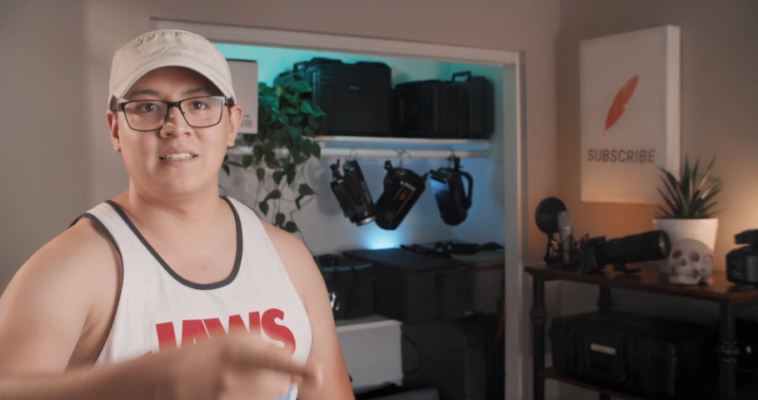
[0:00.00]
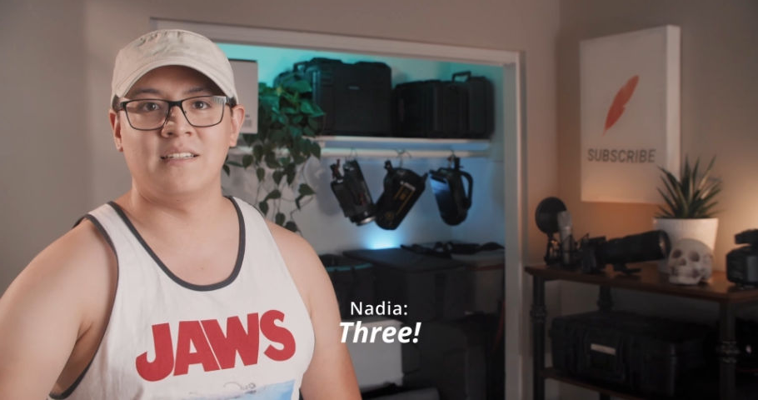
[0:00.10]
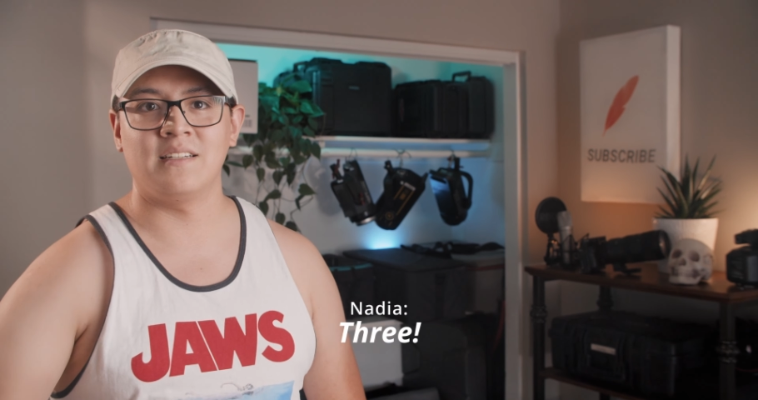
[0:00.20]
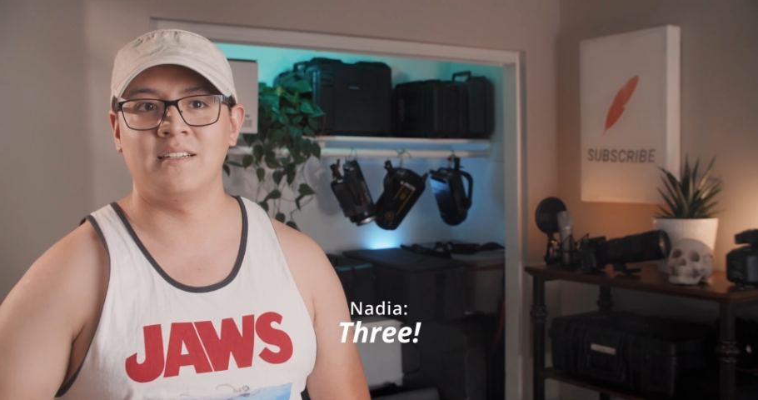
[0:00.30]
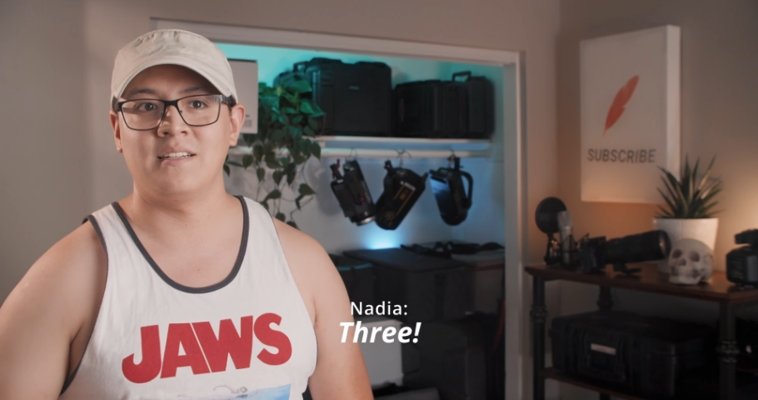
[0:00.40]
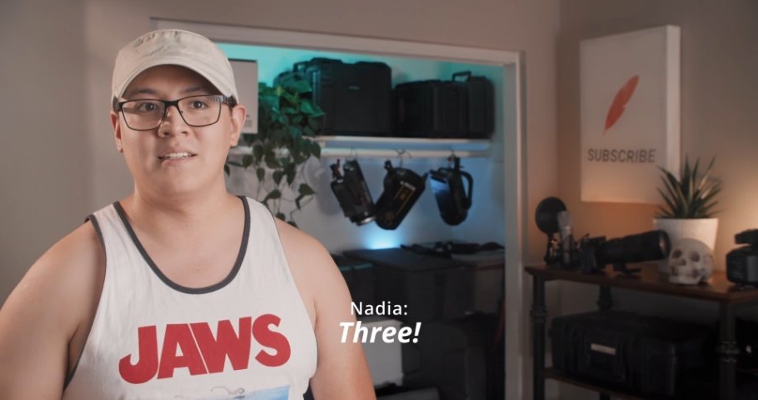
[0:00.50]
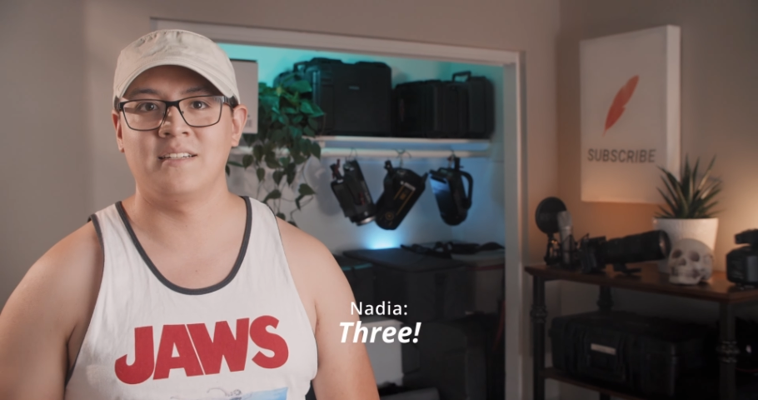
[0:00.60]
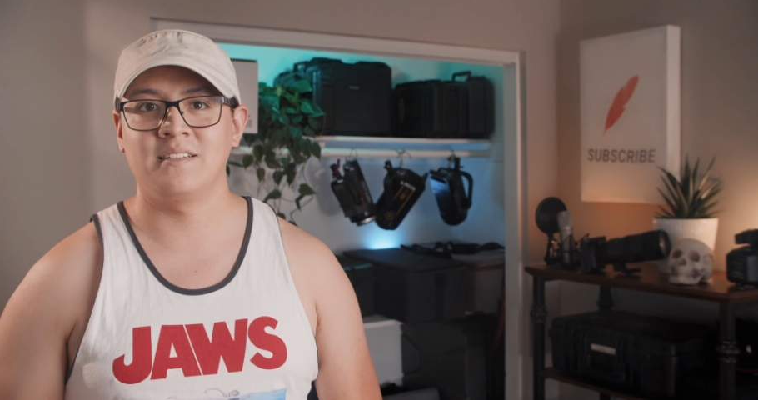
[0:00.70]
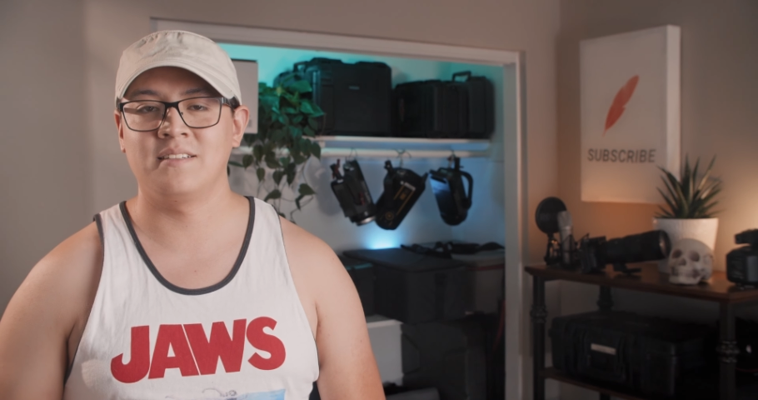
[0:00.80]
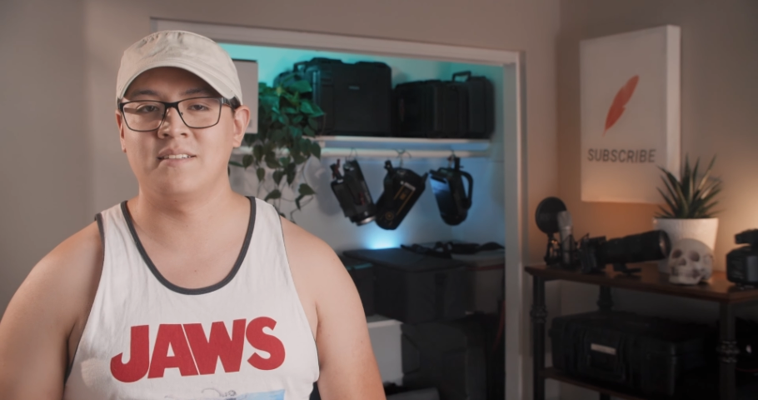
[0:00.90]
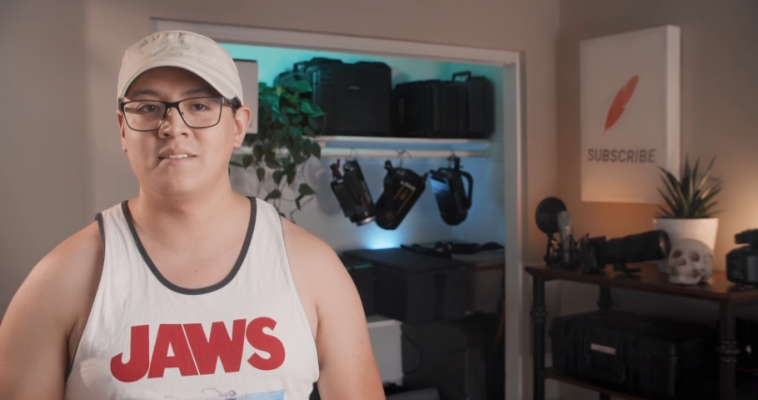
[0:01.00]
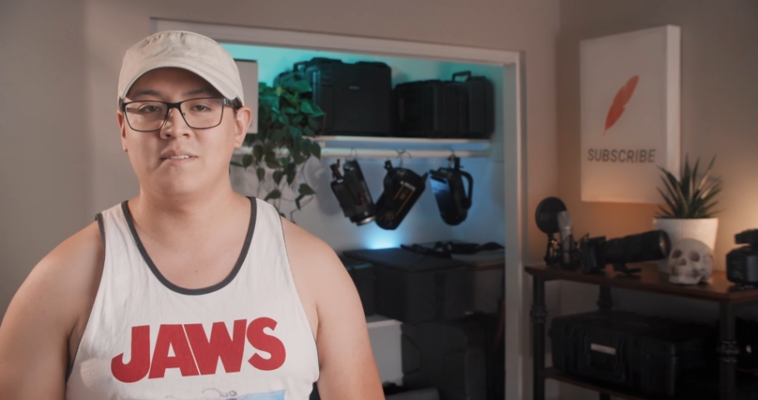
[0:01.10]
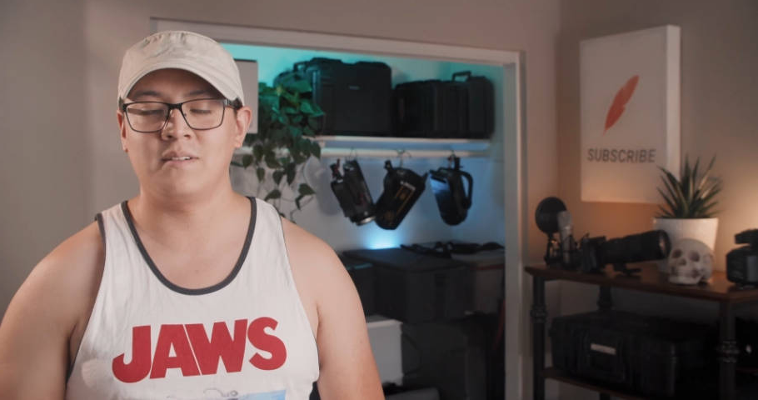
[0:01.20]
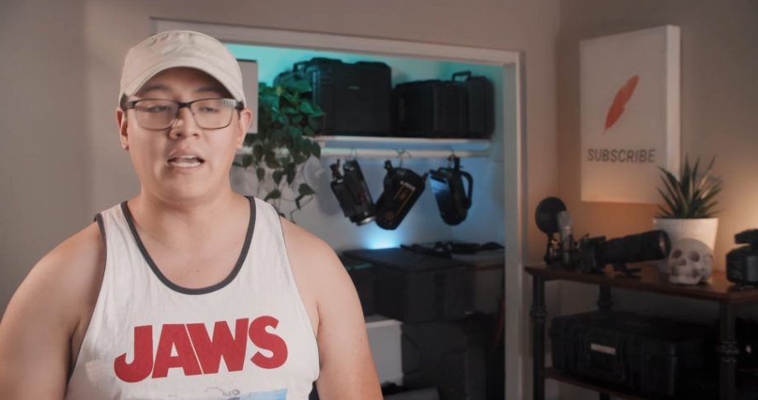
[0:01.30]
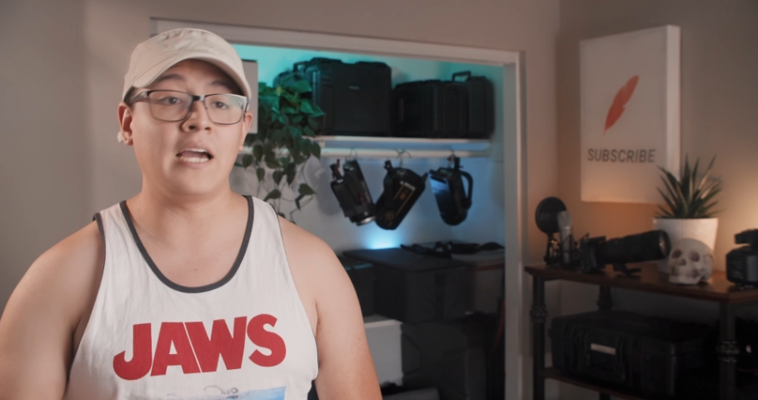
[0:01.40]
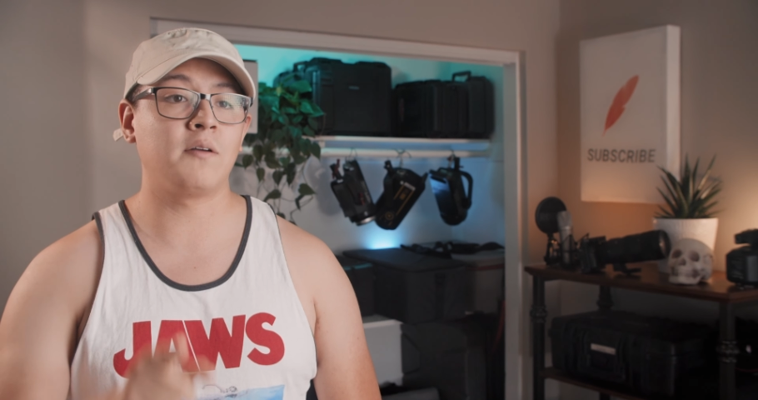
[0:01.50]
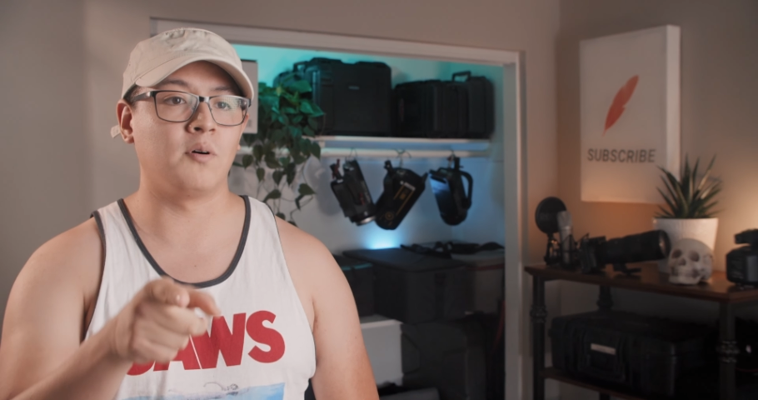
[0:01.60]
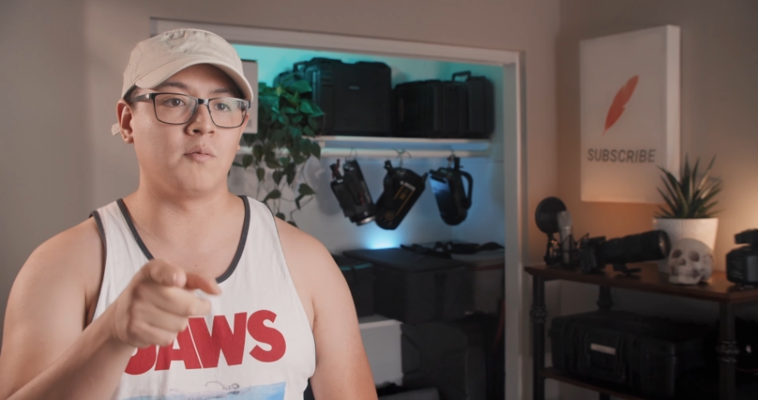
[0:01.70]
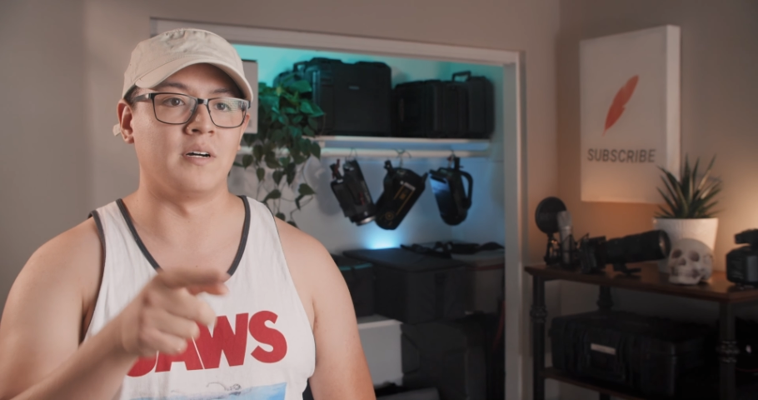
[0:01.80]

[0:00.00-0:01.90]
Three, And Rogue